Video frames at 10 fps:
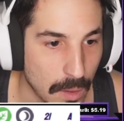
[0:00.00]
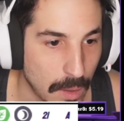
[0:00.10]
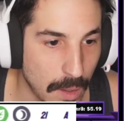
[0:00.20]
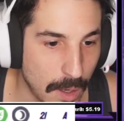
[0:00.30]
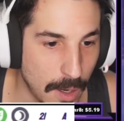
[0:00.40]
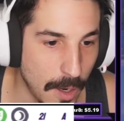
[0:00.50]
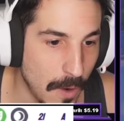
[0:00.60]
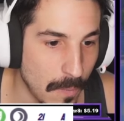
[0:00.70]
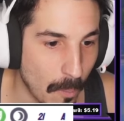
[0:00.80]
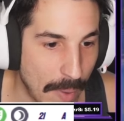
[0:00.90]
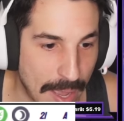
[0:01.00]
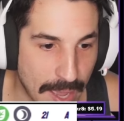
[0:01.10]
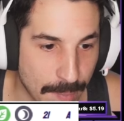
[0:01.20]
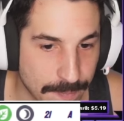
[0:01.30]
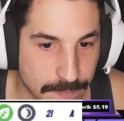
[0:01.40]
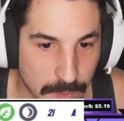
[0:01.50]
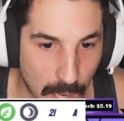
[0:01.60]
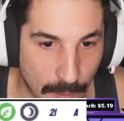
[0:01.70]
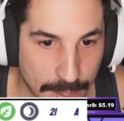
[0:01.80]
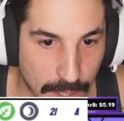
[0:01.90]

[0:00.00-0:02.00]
Oh, man. All right.